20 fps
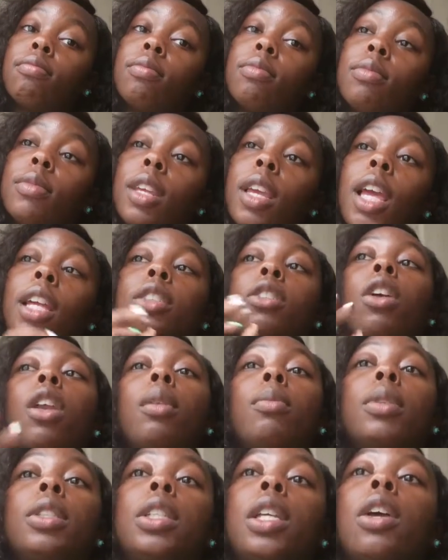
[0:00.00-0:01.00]
That's all I'm
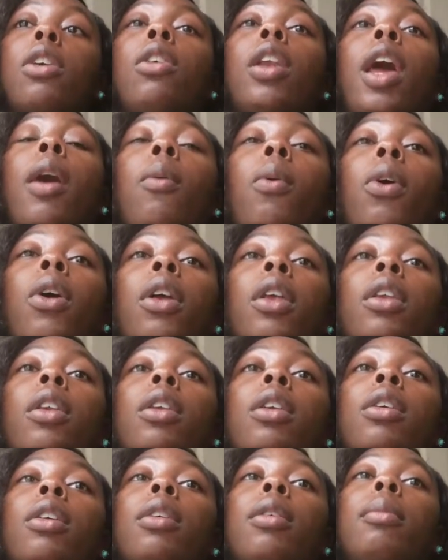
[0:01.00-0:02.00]
gonna say on that one.
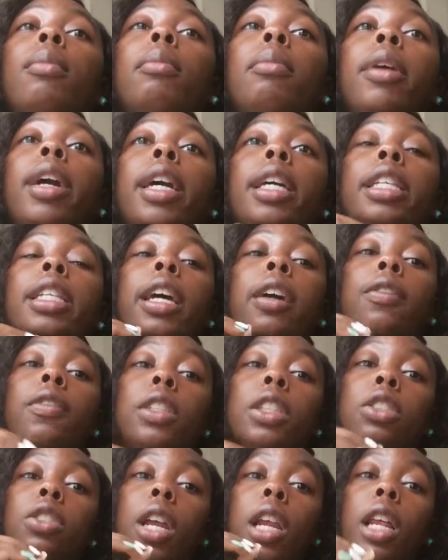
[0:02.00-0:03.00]
But
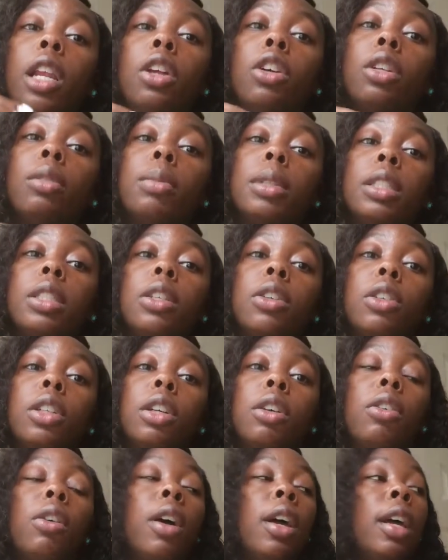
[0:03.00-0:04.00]
definitely try to learn the
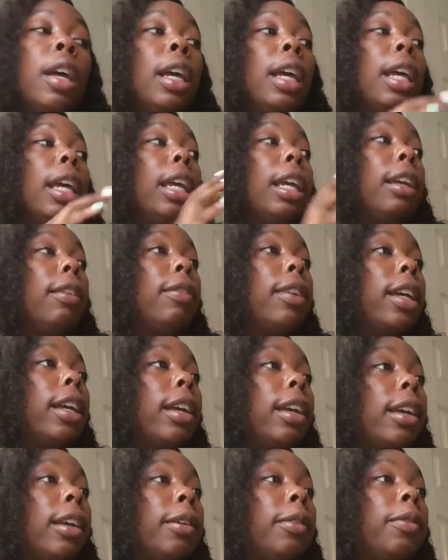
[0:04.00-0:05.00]
material. Even
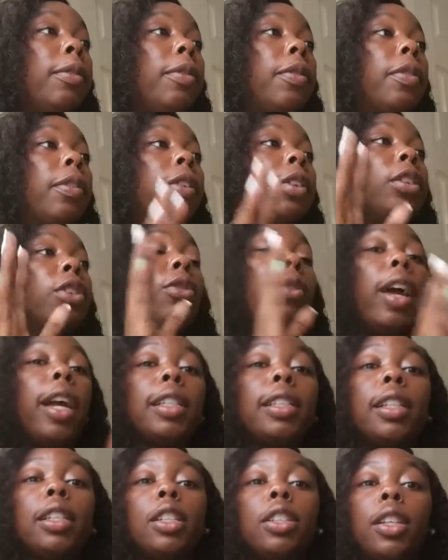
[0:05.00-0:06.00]
if you had
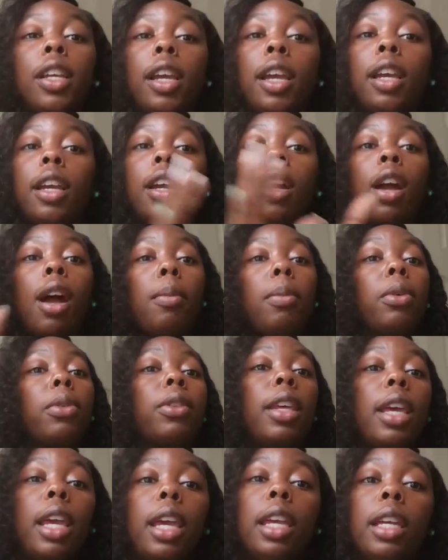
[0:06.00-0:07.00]
to check a couple
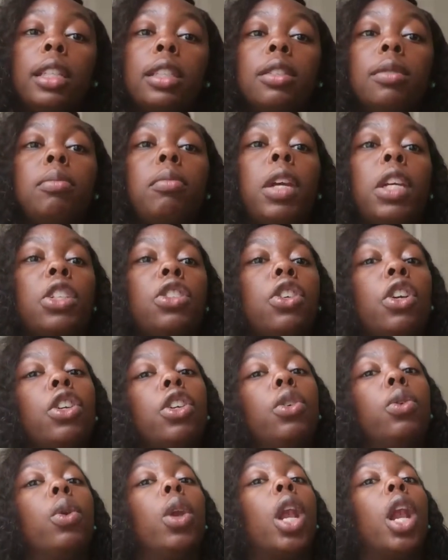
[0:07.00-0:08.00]
things, make sure
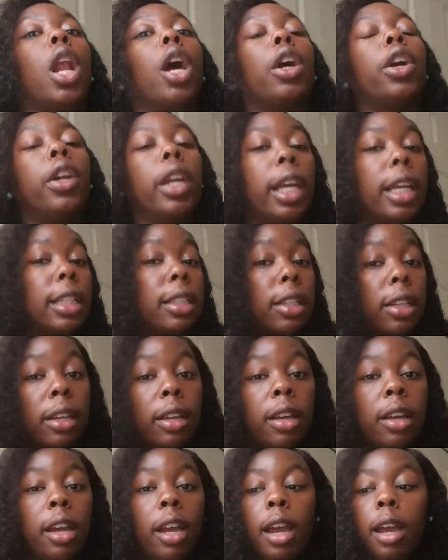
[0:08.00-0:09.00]
you learn it,
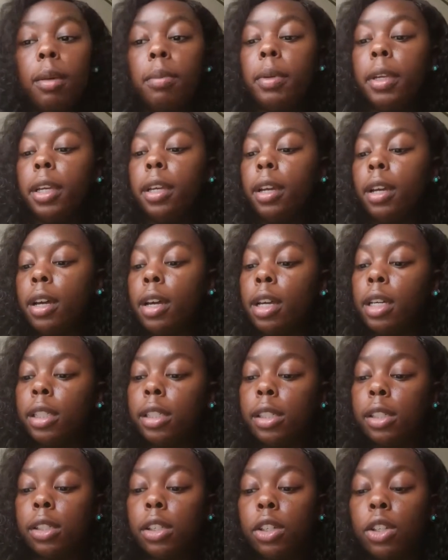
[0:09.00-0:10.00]

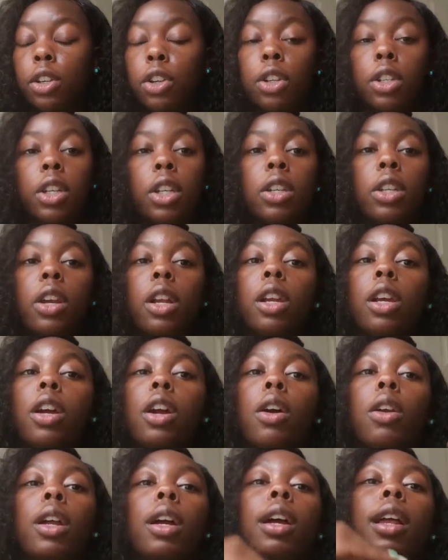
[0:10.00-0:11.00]
because you're just gonna
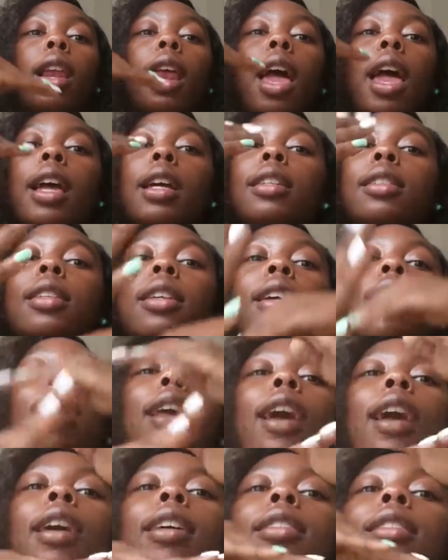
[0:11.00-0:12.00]
go to class to
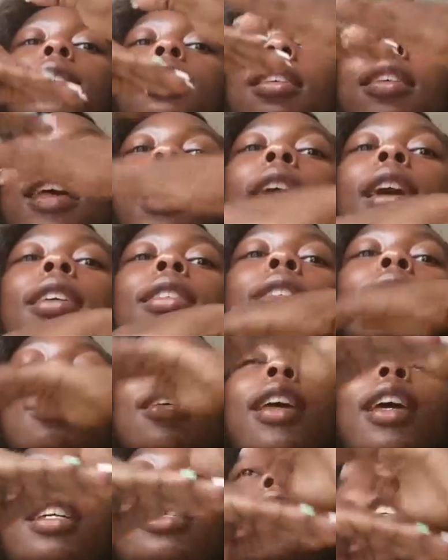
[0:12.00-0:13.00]
class to class to
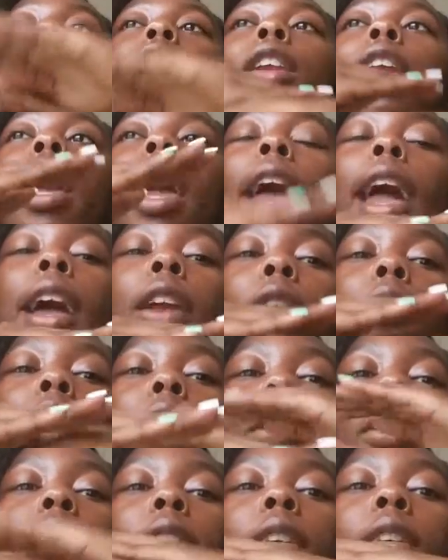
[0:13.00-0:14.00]
class. It's just gonna add
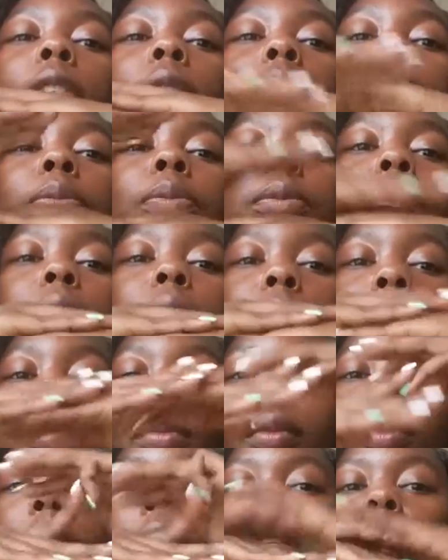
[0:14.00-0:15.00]
on.
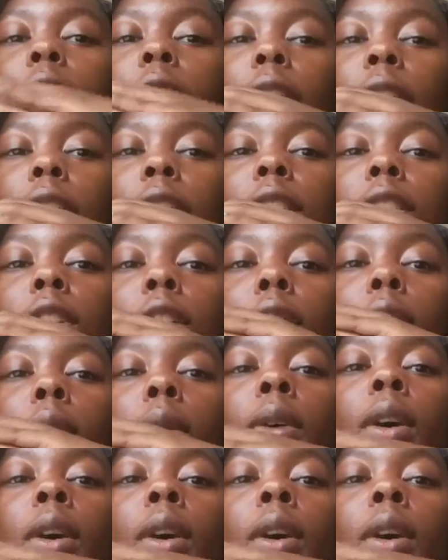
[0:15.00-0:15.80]
There is no,